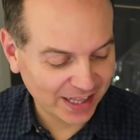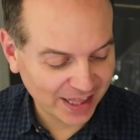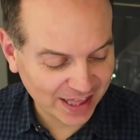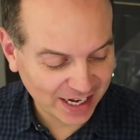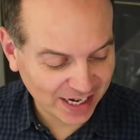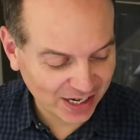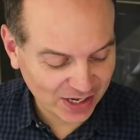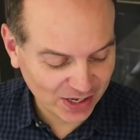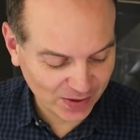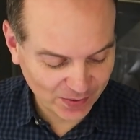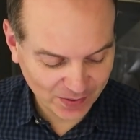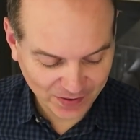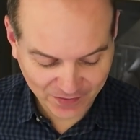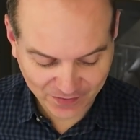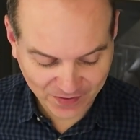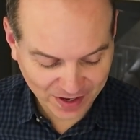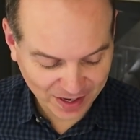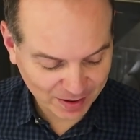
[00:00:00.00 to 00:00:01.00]
thank you
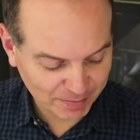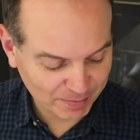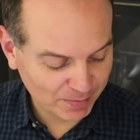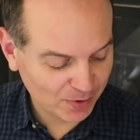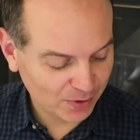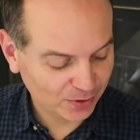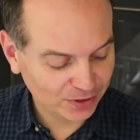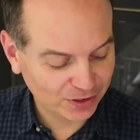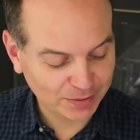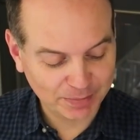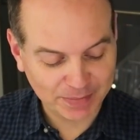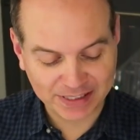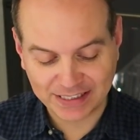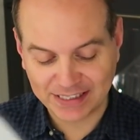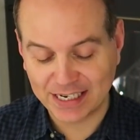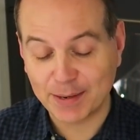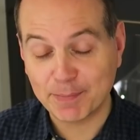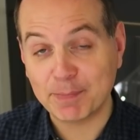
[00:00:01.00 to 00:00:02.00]
very much,
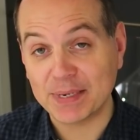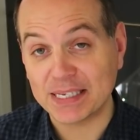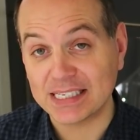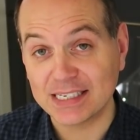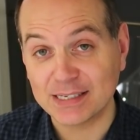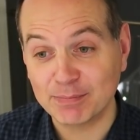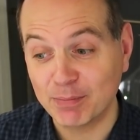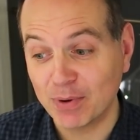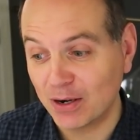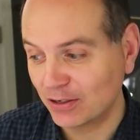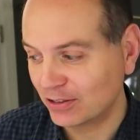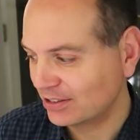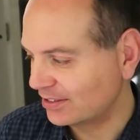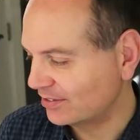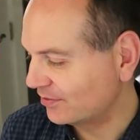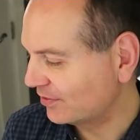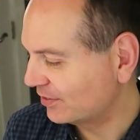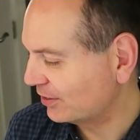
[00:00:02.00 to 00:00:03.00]
Mr. and Mrs.
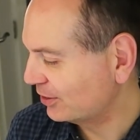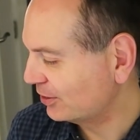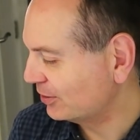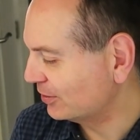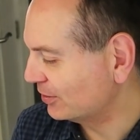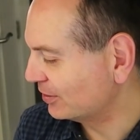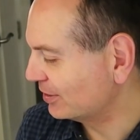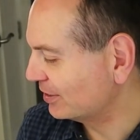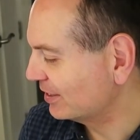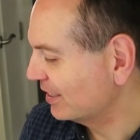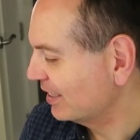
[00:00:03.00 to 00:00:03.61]
Martin, for those.